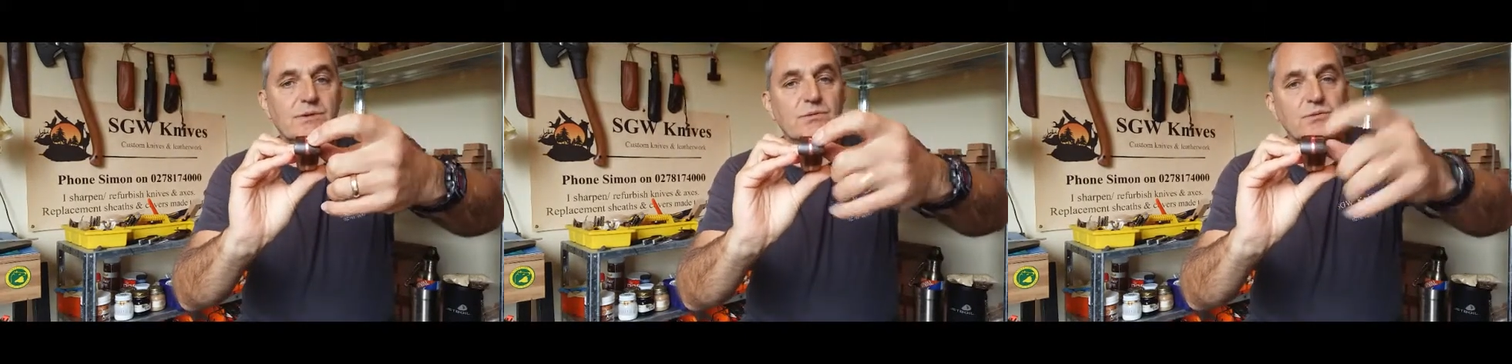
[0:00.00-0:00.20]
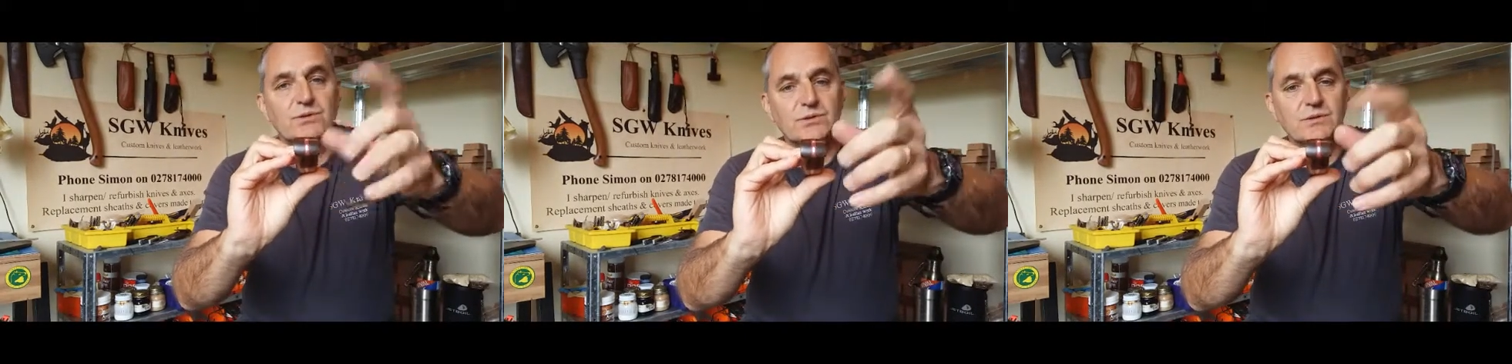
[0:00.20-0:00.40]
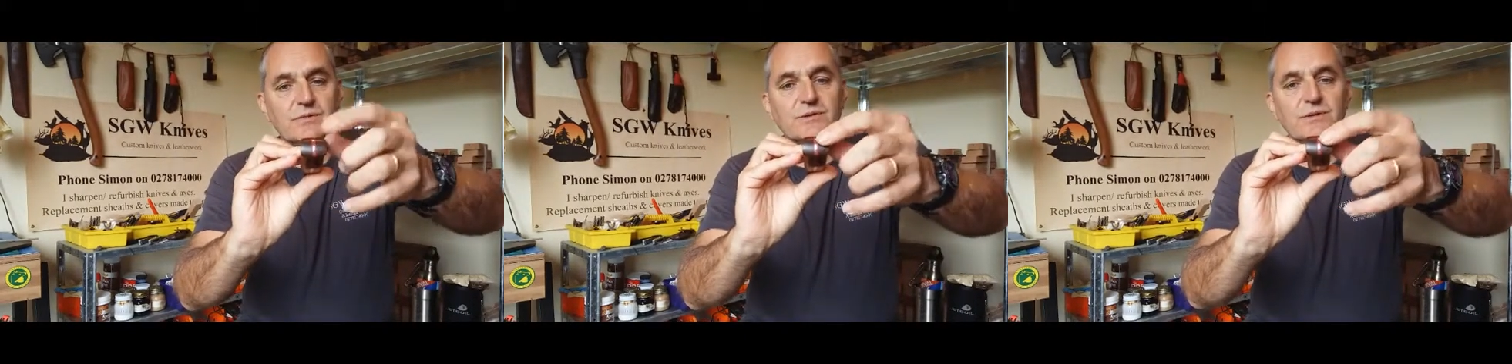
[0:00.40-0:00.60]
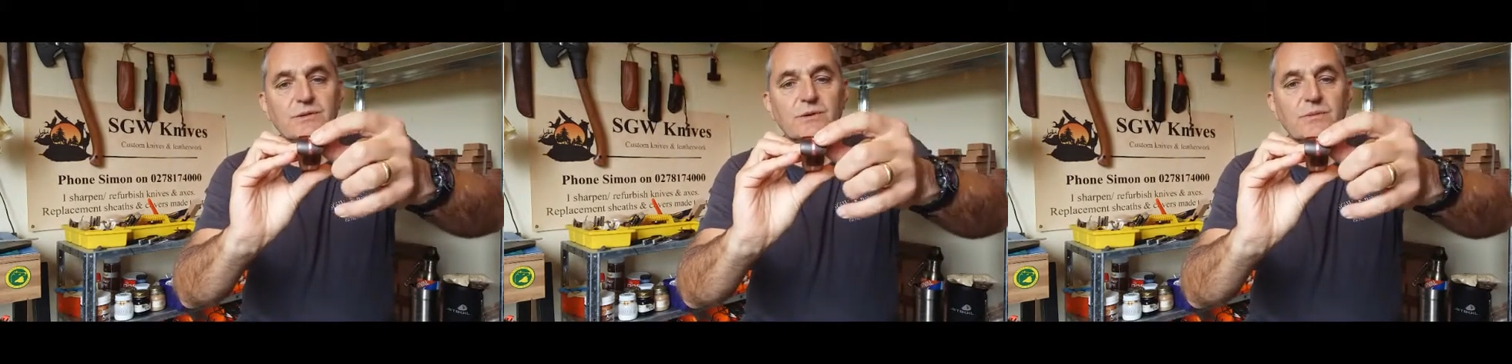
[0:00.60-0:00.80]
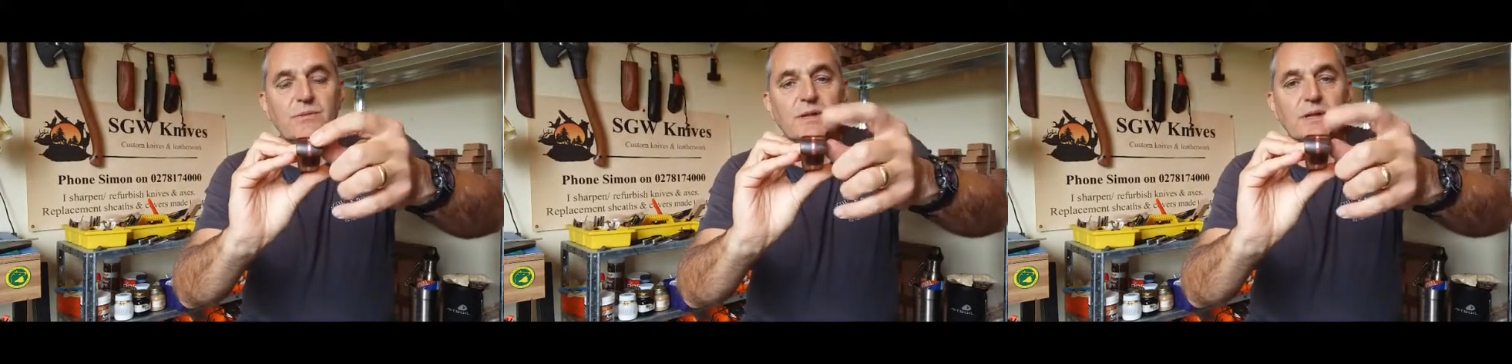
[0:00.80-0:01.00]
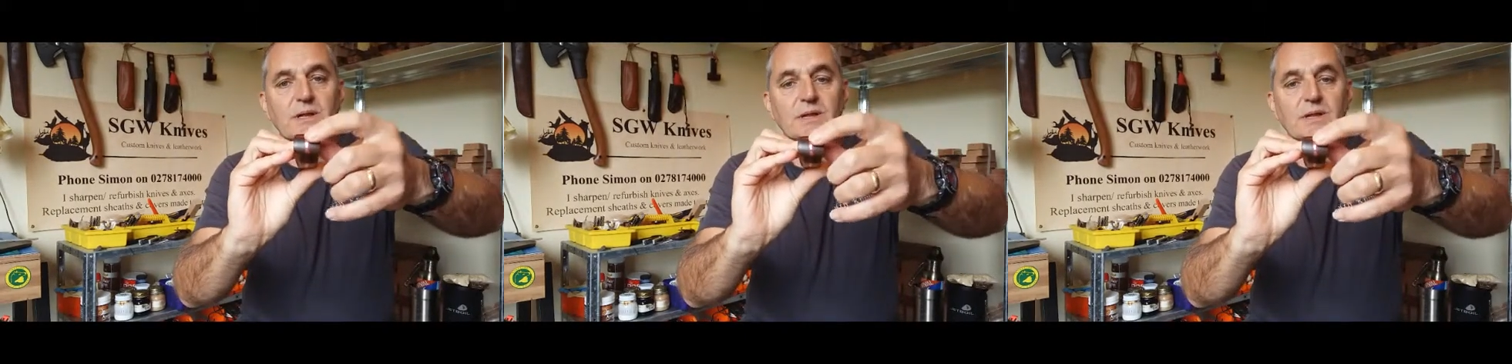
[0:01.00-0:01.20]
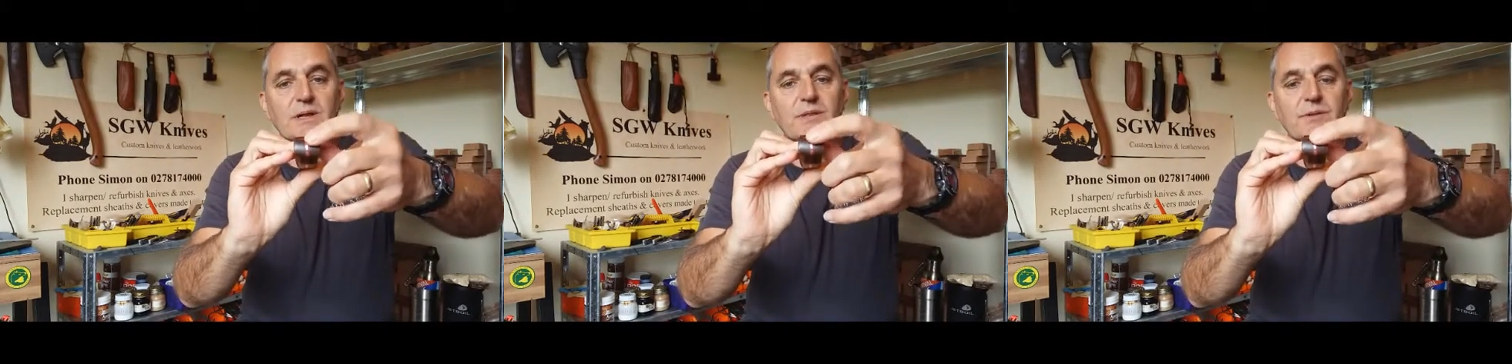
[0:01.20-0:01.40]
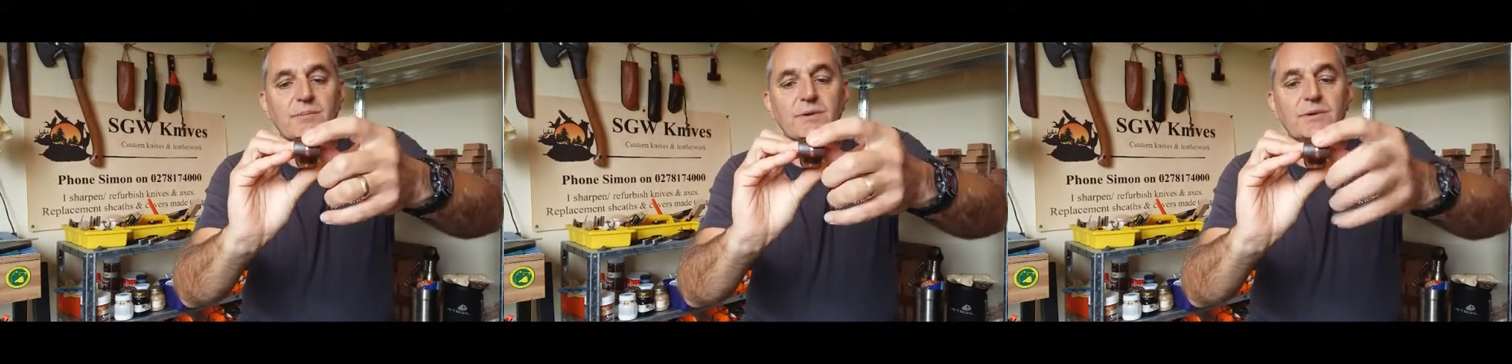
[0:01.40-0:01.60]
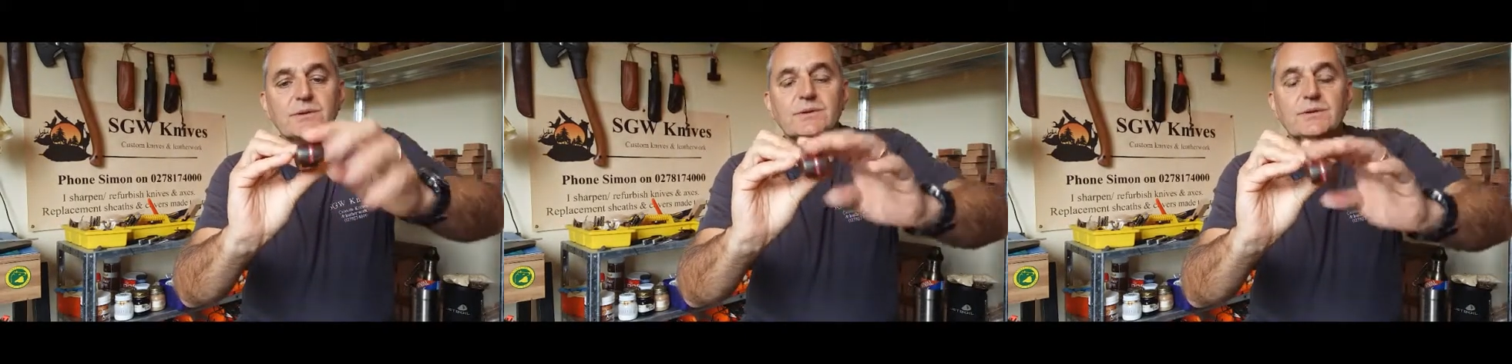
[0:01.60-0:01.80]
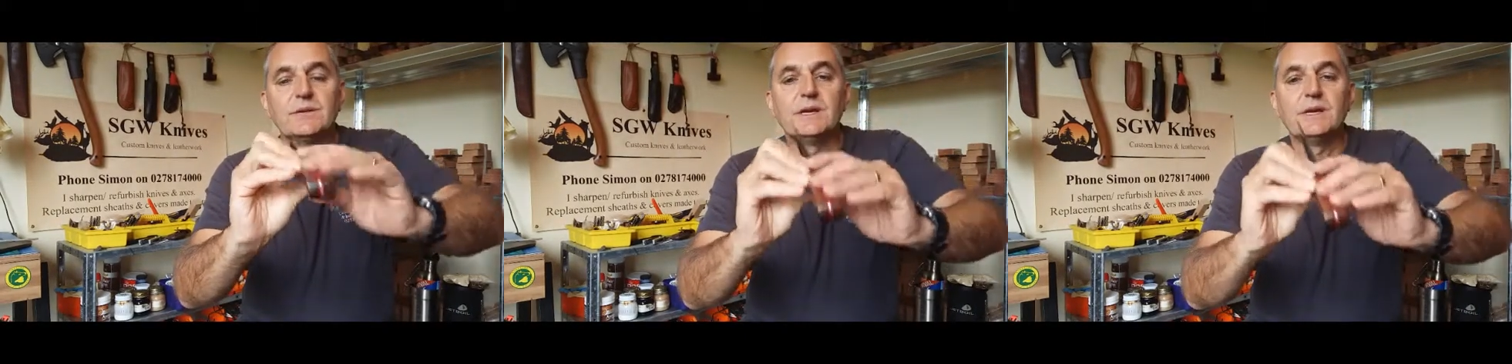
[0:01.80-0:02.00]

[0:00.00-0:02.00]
just over 2mm at the butt.